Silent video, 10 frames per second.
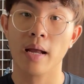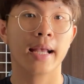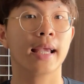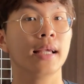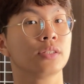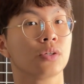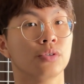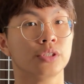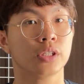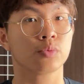case
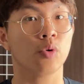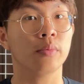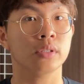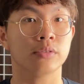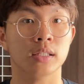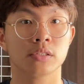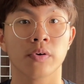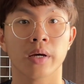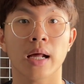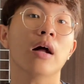soldiers will be
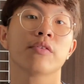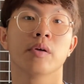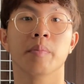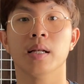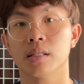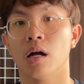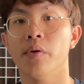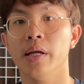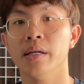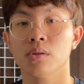transferred out of the
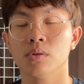military